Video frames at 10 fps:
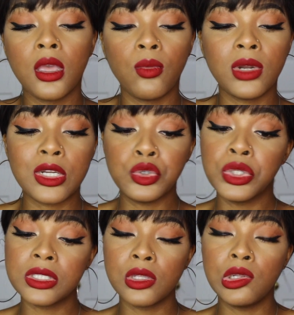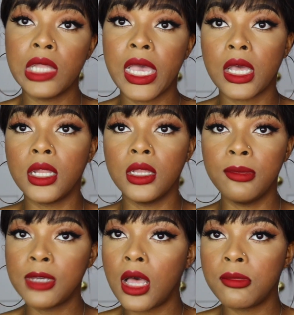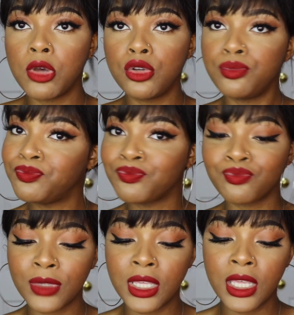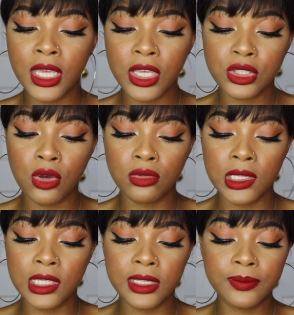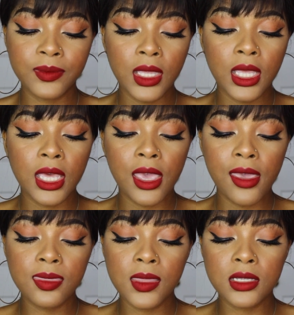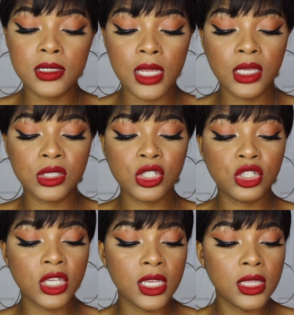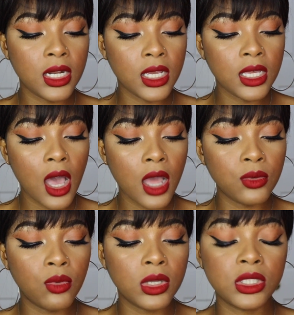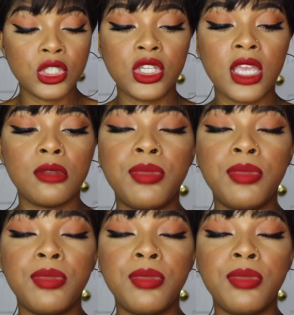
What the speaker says: when I do this little like a lip combo, it's gonna look good. And the next shade that I got was the shade